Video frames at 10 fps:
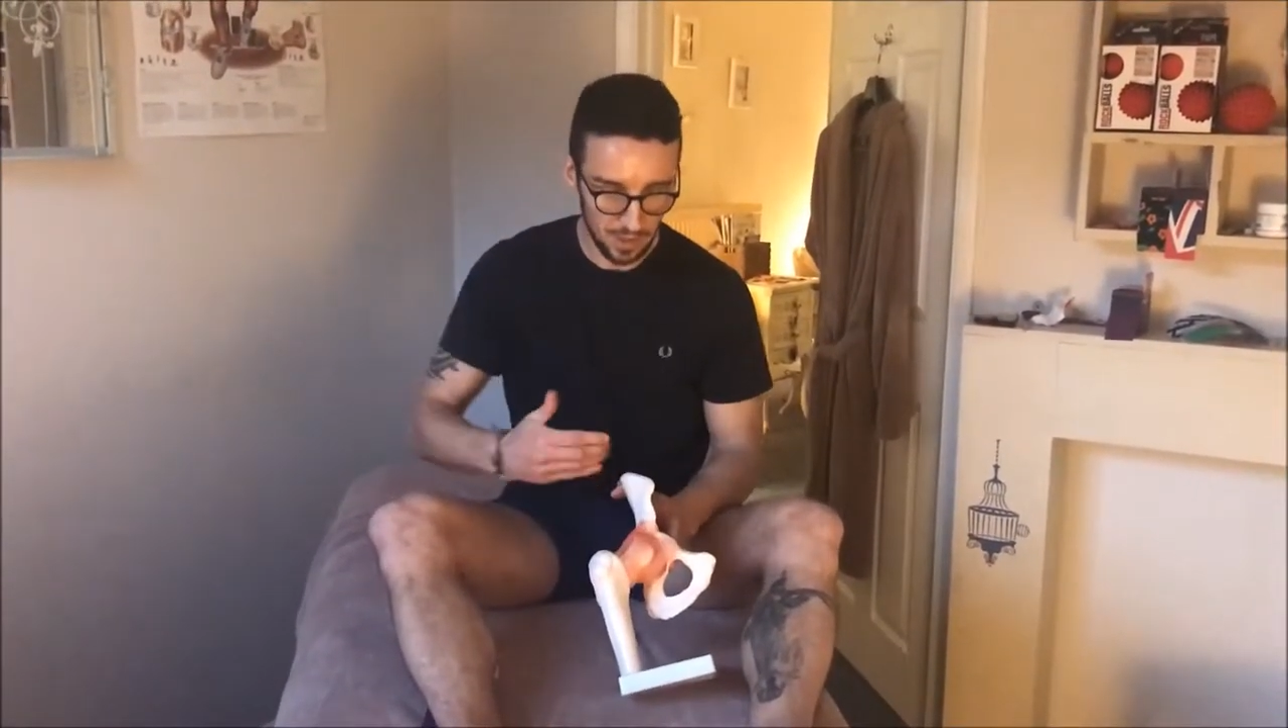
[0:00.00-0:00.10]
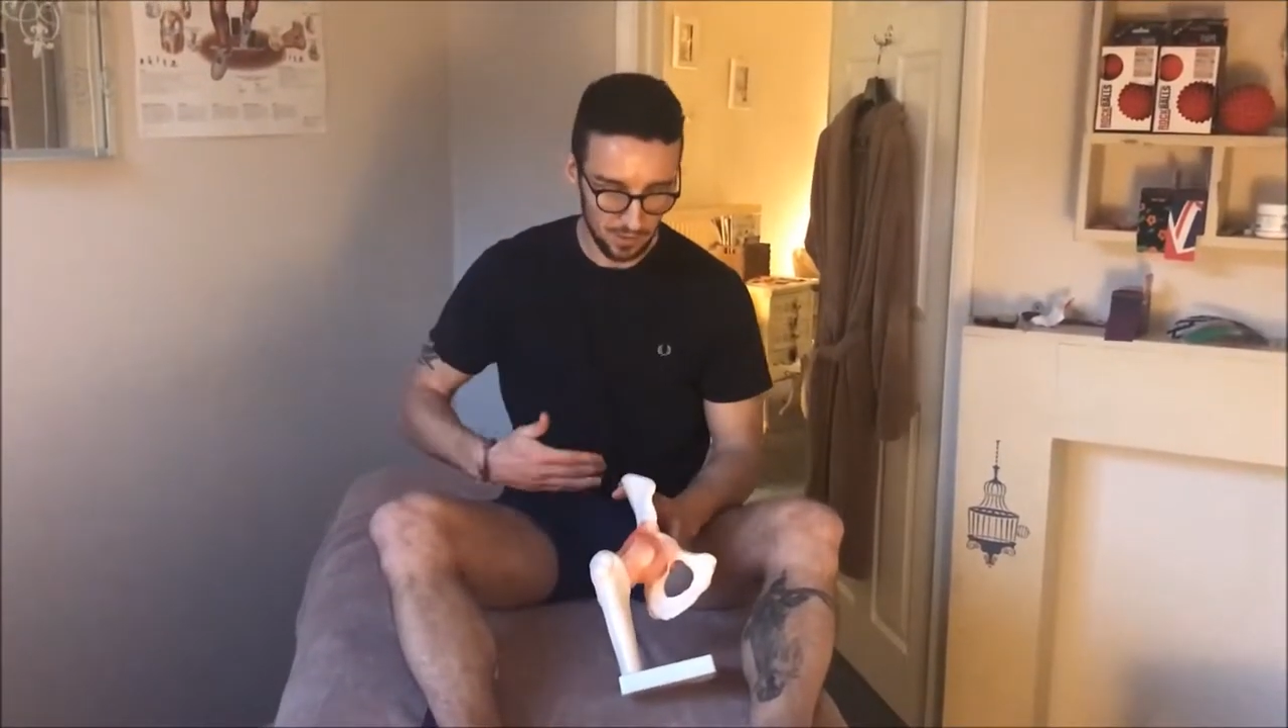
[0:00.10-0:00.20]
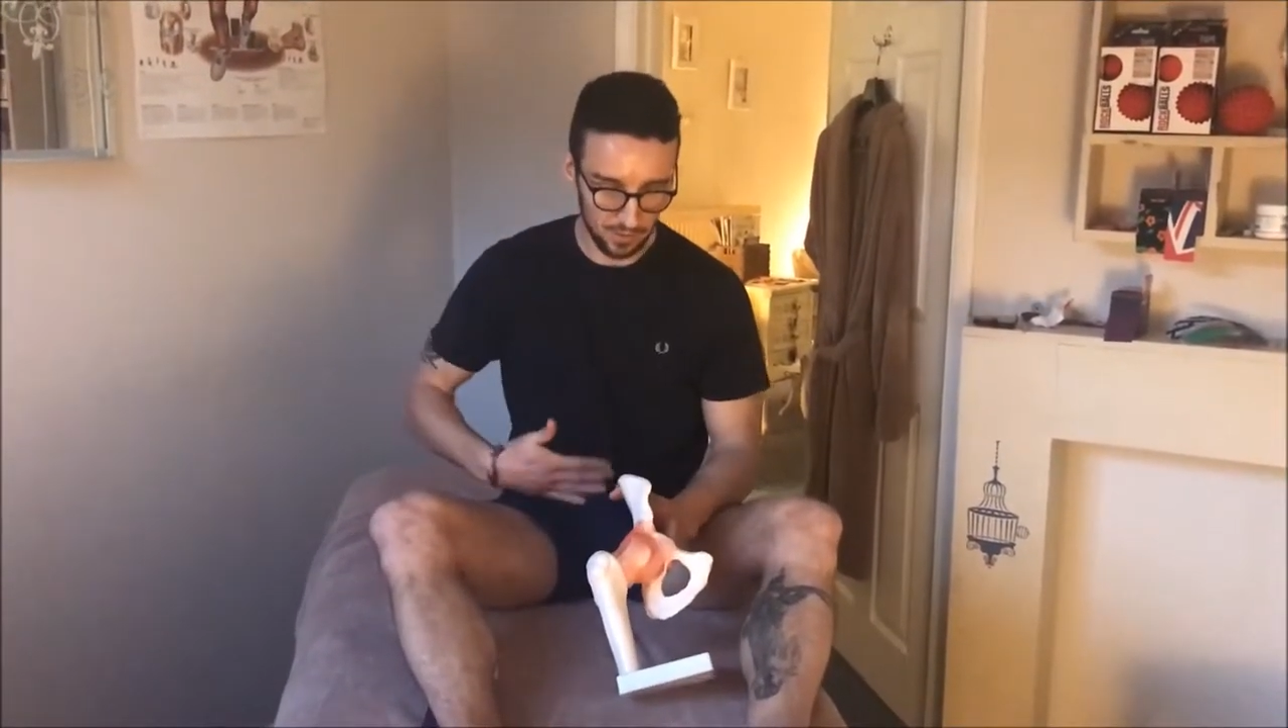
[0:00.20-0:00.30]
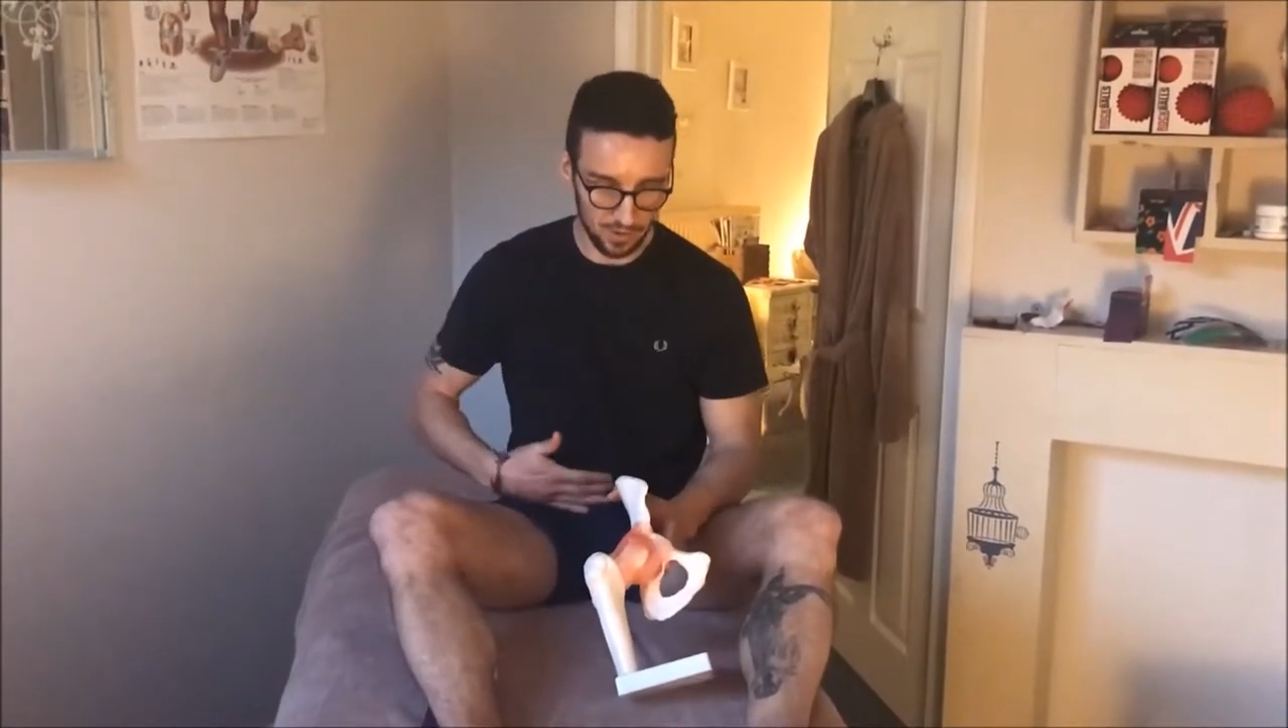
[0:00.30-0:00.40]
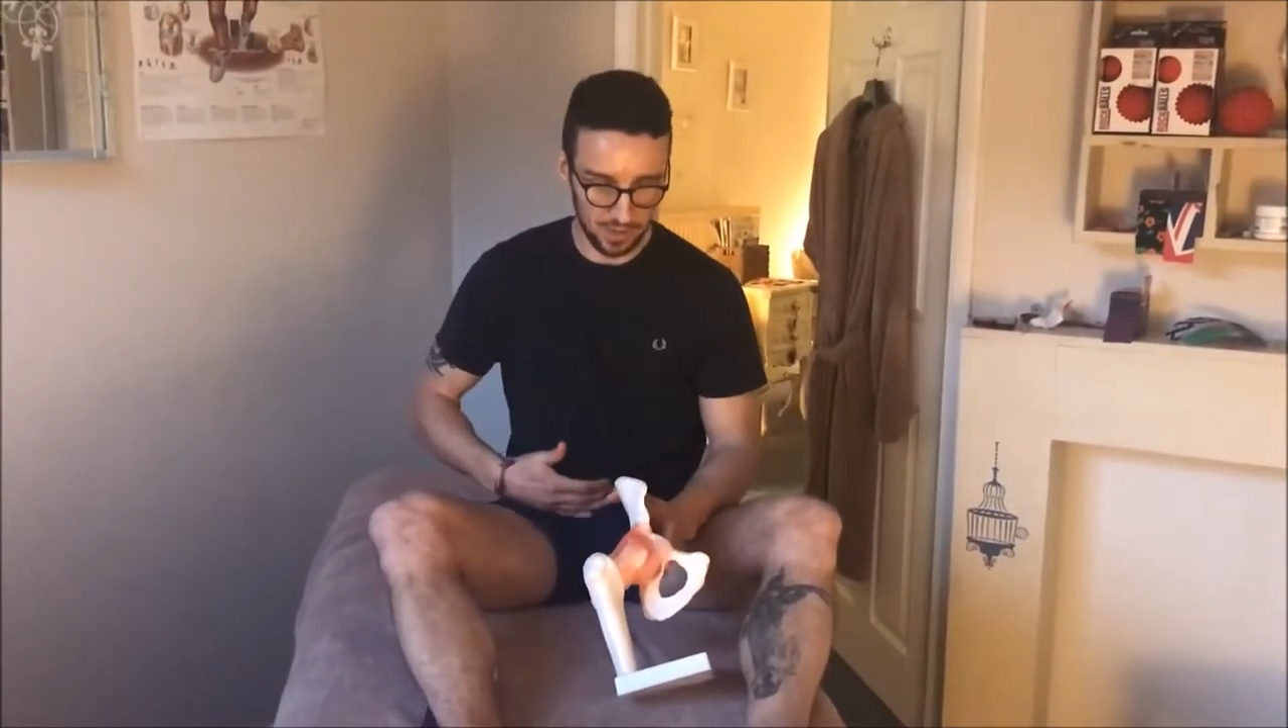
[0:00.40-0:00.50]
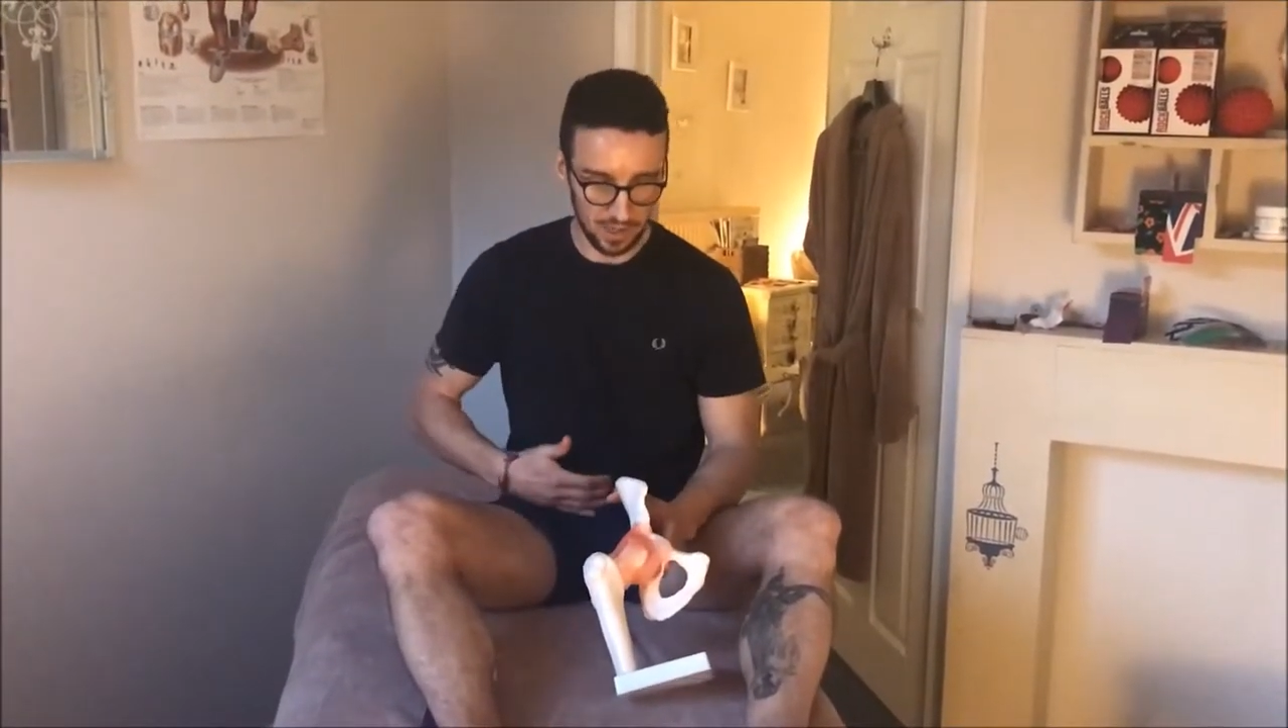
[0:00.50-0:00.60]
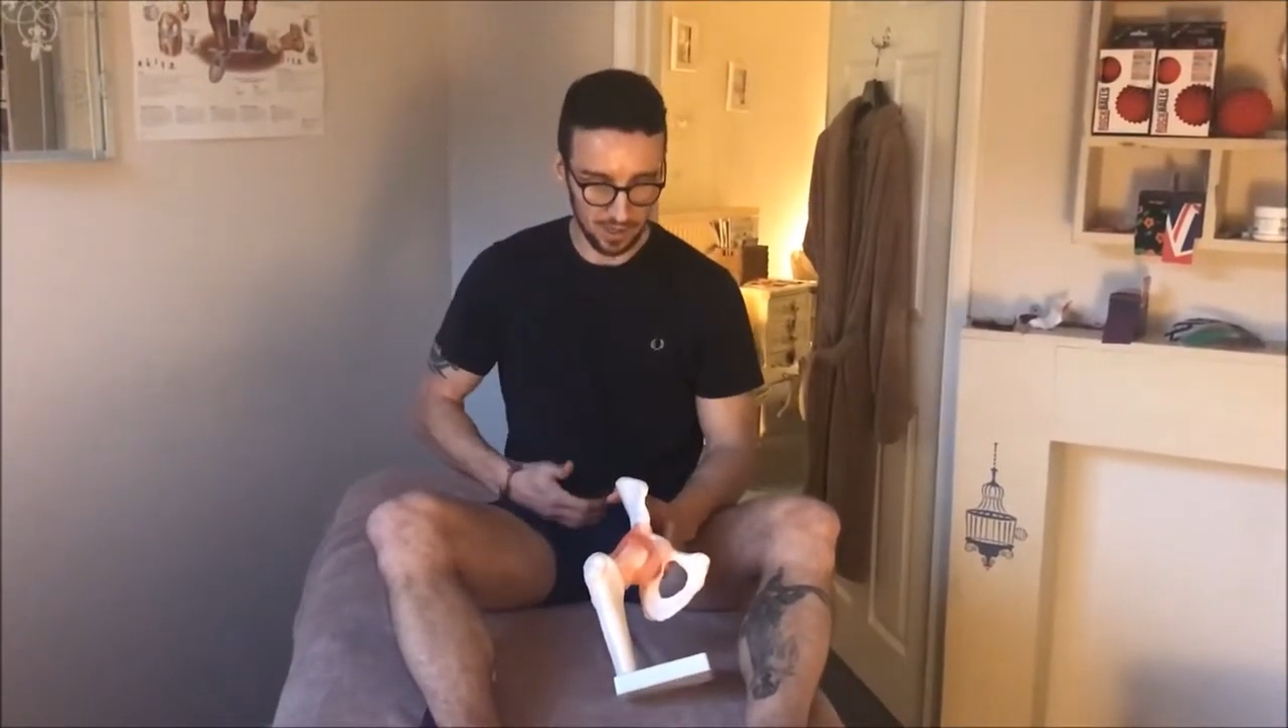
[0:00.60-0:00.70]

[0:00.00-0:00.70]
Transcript: so very